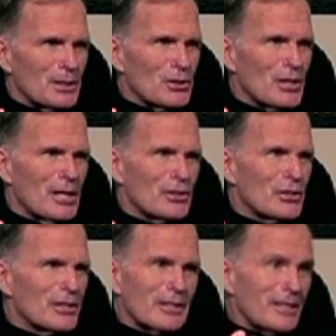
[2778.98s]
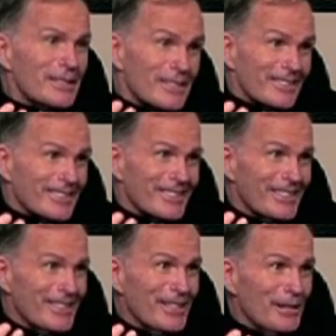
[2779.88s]
these changes. It isn't.
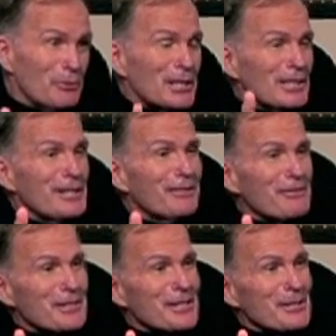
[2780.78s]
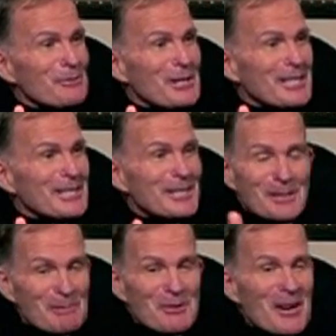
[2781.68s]
If we could leave everything the way it
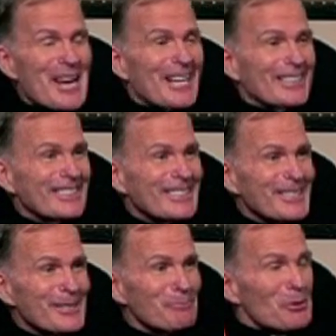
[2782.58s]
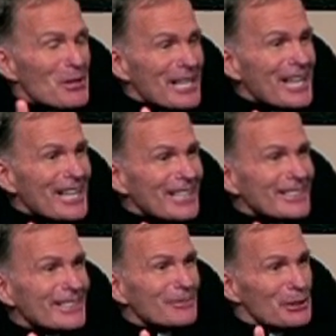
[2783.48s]
is, it'd be great, but we can't.
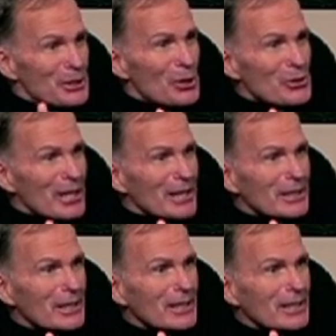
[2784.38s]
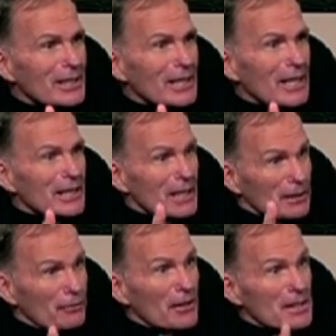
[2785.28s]
We know that, and
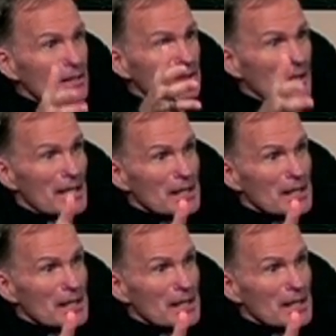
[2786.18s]
yet the faith still